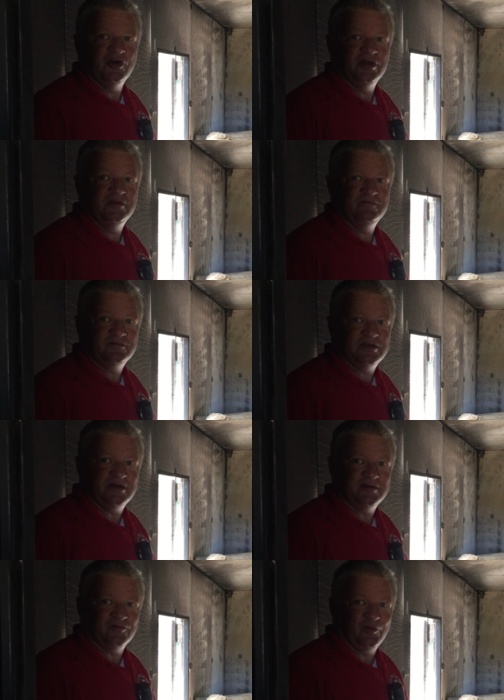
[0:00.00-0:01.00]
good
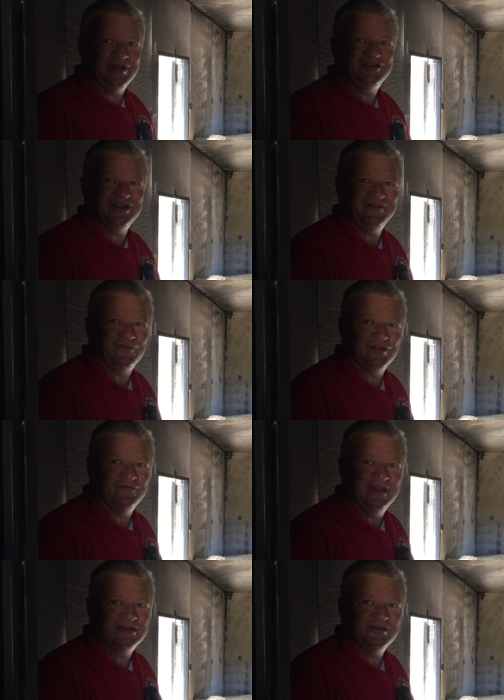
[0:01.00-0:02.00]
to reach in for the
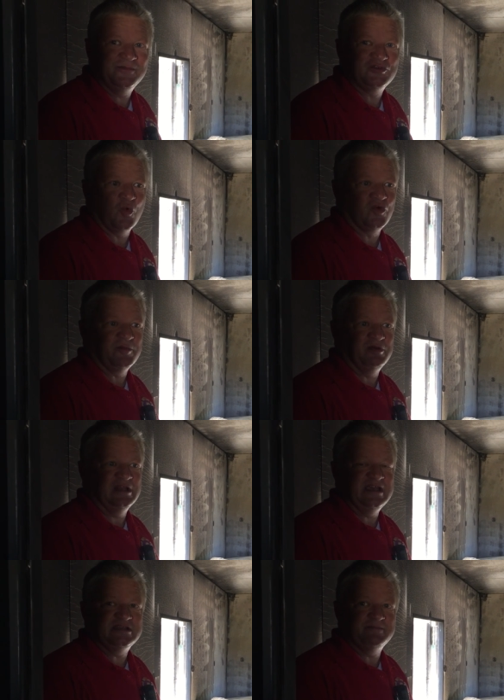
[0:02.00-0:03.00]
victims, or the
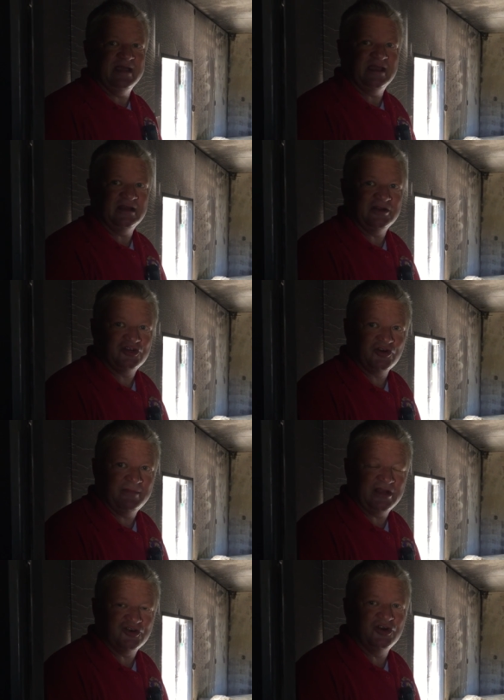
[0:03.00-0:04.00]
police making sure
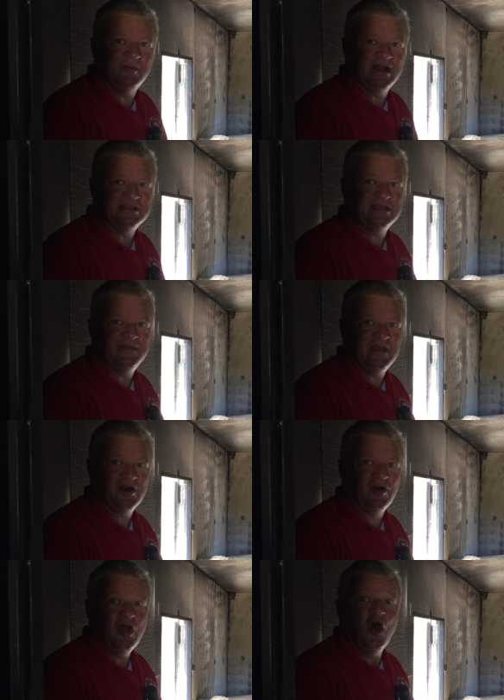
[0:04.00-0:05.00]
nobody's in
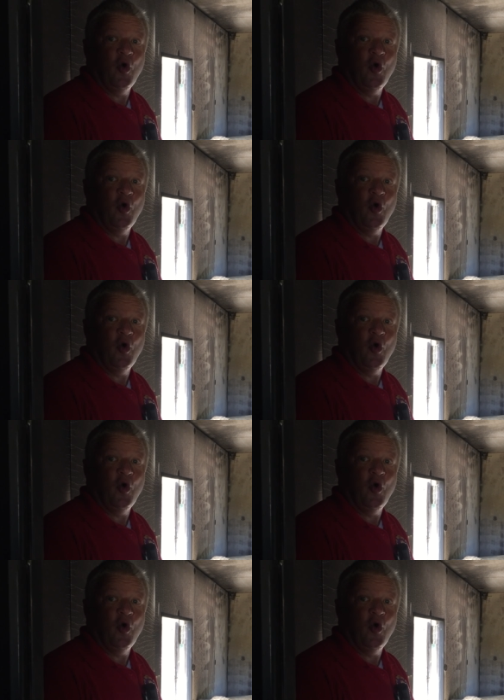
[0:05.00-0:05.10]
there,